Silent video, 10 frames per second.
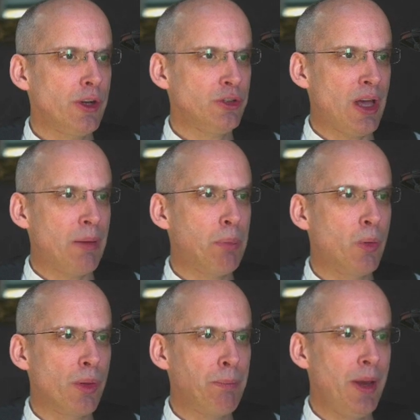example,
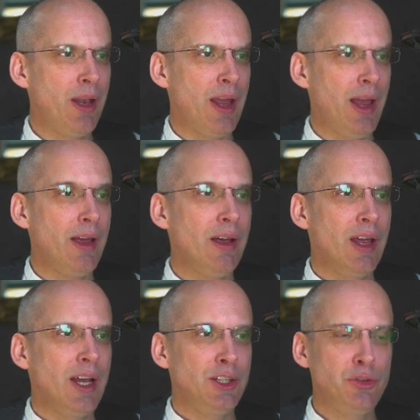the pin it
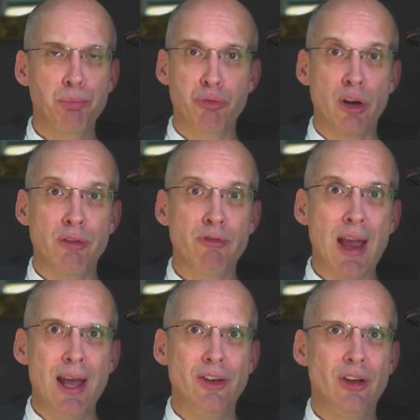is bright
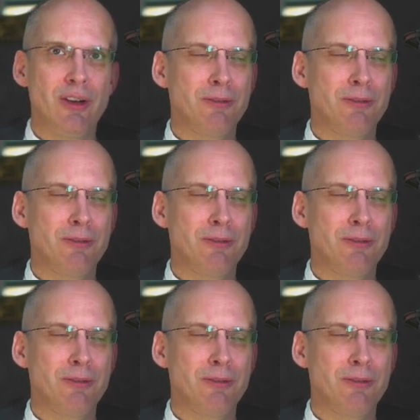red.